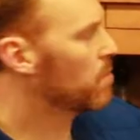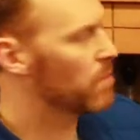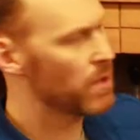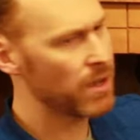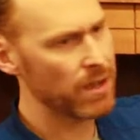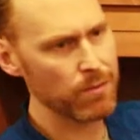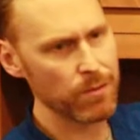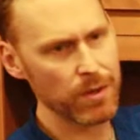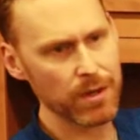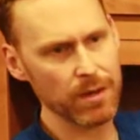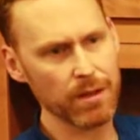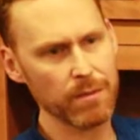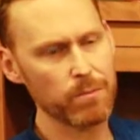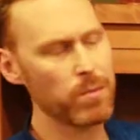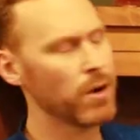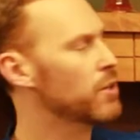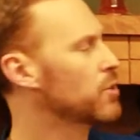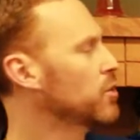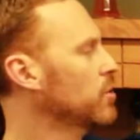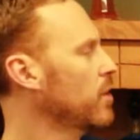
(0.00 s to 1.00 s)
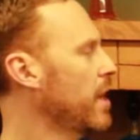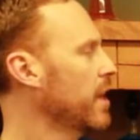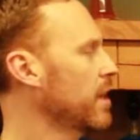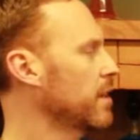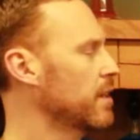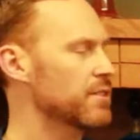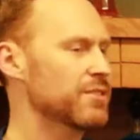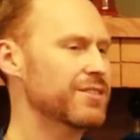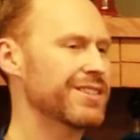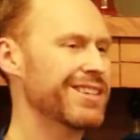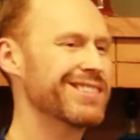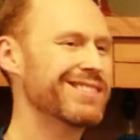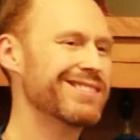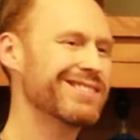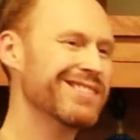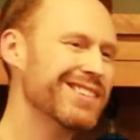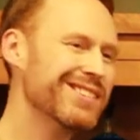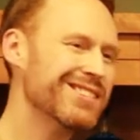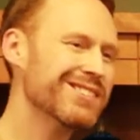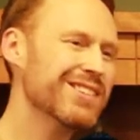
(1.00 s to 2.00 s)
in mind what a partial agonist, it,
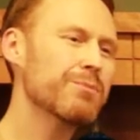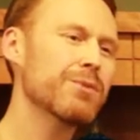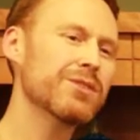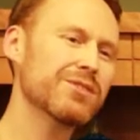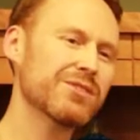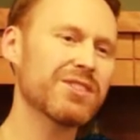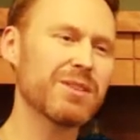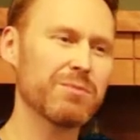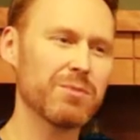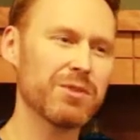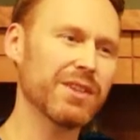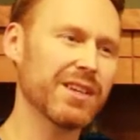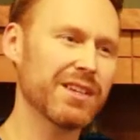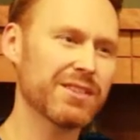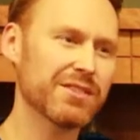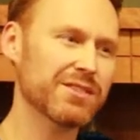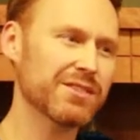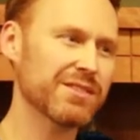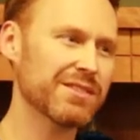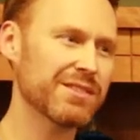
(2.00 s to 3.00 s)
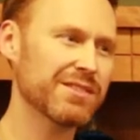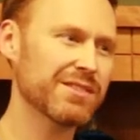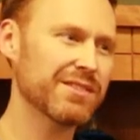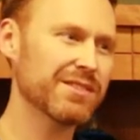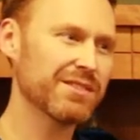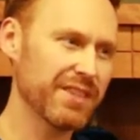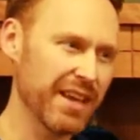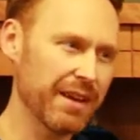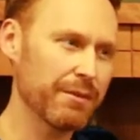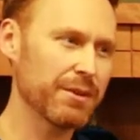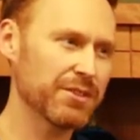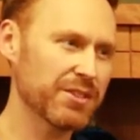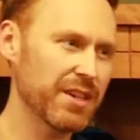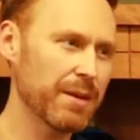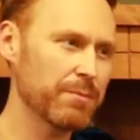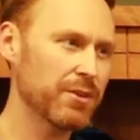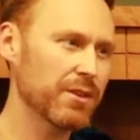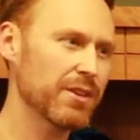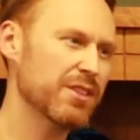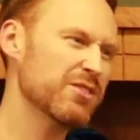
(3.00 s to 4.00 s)
it somewhat stimulates that
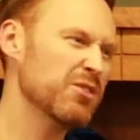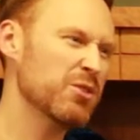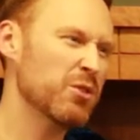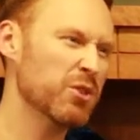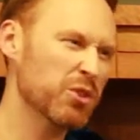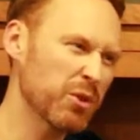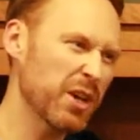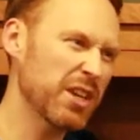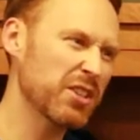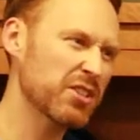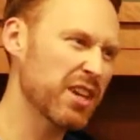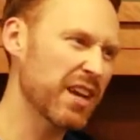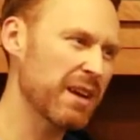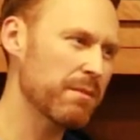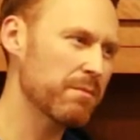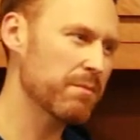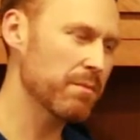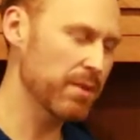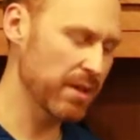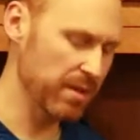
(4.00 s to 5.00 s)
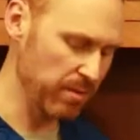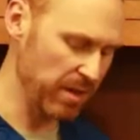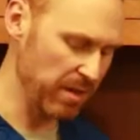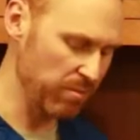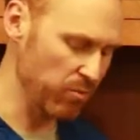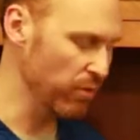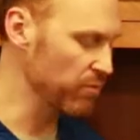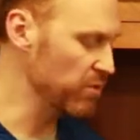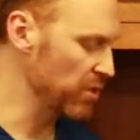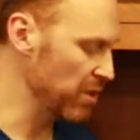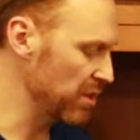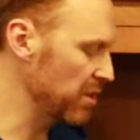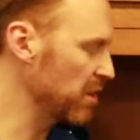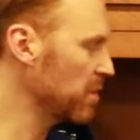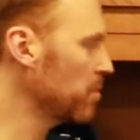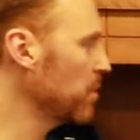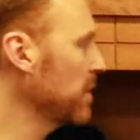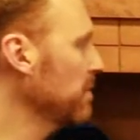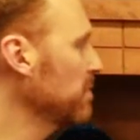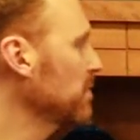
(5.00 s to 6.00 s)
receptor. It doesn't do a great job, but it, it moves it a
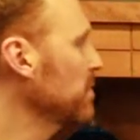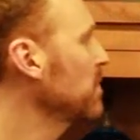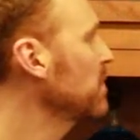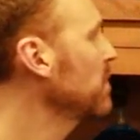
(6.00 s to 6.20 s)
little bit.